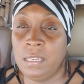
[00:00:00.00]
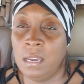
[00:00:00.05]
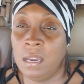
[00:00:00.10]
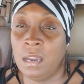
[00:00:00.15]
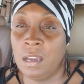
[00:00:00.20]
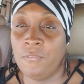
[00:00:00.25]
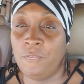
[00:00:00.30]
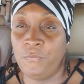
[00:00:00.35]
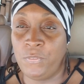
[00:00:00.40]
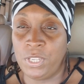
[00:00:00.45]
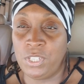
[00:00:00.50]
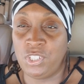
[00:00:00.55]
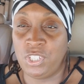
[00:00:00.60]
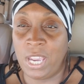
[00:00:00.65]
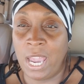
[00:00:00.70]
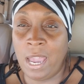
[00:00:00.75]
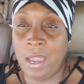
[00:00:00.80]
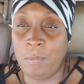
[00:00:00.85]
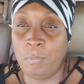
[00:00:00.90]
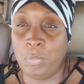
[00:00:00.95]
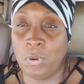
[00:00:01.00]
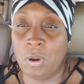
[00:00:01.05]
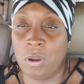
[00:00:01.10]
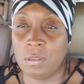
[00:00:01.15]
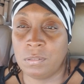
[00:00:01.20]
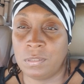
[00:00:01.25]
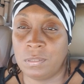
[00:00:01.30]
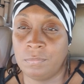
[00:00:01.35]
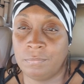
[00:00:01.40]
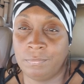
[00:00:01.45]
uh, fish
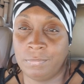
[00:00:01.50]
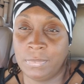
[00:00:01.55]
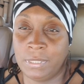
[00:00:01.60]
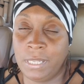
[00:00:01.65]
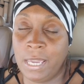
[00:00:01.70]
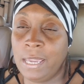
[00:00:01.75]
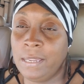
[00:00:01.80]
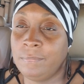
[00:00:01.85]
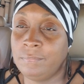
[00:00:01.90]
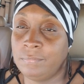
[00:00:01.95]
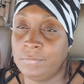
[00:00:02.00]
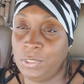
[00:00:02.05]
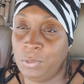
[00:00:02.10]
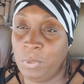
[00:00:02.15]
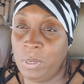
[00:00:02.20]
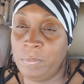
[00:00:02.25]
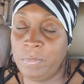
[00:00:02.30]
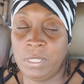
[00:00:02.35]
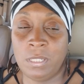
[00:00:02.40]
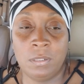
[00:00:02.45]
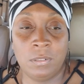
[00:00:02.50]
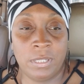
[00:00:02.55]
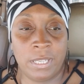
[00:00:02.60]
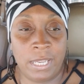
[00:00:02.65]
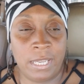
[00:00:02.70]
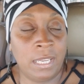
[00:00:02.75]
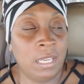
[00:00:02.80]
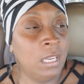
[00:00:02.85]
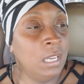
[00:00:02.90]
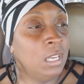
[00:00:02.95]
eyeballs. Okay, you with me?
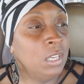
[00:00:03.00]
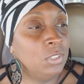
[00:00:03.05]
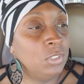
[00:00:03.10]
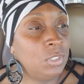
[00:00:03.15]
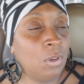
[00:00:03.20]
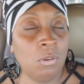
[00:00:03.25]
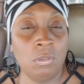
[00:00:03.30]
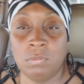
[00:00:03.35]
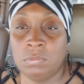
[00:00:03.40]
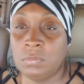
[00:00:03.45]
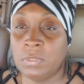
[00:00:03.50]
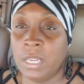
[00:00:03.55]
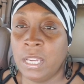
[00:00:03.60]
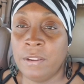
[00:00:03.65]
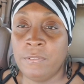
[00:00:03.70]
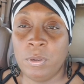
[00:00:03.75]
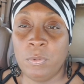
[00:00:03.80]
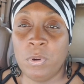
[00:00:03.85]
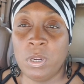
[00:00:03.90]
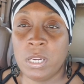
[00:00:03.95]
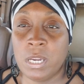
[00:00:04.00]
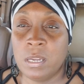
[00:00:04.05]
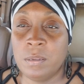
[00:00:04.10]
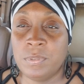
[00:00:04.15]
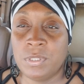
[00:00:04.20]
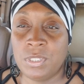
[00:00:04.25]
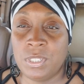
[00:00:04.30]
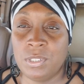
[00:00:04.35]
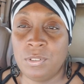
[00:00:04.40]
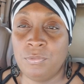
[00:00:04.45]
Okay, so everyone
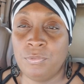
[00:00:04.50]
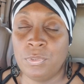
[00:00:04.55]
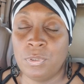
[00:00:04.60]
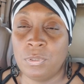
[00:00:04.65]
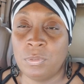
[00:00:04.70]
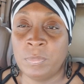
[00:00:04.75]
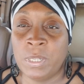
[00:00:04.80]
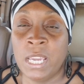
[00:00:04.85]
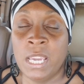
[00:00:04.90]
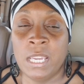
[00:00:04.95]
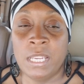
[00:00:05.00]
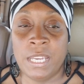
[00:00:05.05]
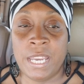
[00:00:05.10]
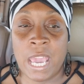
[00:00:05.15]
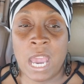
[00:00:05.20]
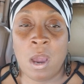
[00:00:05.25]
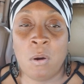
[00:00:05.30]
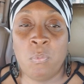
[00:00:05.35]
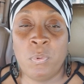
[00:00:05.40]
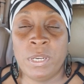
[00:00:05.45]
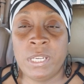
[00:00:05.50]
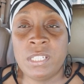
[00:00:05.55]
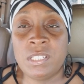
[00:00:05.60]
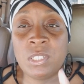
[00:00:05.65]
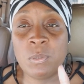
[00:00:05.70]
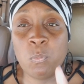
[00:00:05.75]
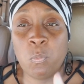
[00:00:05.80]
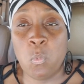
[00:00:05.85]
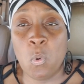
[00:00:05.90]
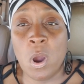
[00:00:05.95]
comes into the room. Now, when
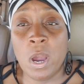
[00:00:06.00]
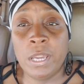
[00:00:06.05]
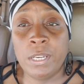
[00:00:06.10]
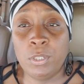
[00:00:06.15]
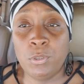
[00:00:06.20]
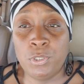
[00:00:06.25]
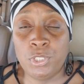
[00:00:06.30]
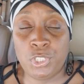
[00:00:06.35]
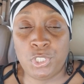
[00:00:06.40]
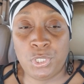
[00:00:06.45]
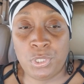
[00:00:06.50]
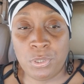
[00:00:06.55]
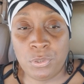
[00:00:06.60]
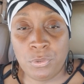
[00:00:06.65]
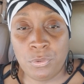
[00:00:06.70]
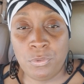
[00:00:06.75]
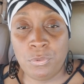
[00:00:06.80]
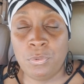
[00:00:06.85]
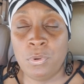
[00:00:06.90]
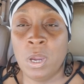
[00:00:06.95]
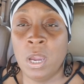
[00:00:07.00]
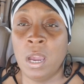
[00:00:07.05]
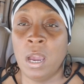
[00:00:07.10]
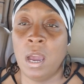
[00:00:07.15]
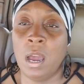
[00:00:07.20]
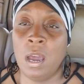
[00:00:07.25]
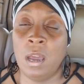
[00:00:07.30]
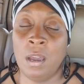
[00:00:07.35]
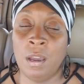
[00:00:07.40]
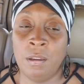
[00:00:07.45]
it's one or two
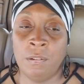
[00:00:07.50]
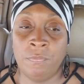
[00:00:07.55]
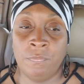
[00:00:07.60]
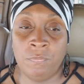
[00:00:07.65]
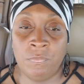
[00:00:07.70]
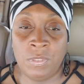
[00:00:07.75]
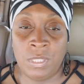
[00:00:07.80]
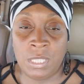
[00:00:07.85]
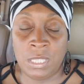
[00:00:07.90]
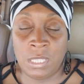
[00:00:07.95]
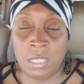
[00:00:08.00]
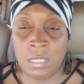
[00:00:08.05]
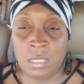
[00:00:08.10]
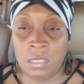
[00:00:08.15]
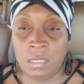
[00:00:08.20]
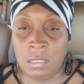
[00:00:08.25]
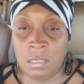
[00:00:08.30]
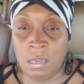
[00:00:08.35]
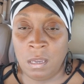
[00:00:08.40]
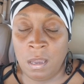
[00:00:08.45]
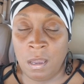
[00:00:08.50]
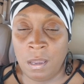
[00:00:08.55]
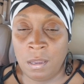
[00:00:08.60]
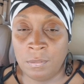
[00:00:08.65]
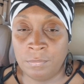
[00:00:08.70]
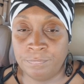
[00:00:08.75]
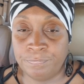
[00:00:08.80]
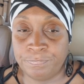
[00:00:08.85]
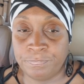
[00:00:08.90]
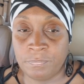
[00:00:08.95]
of the
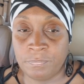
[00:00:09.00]
um,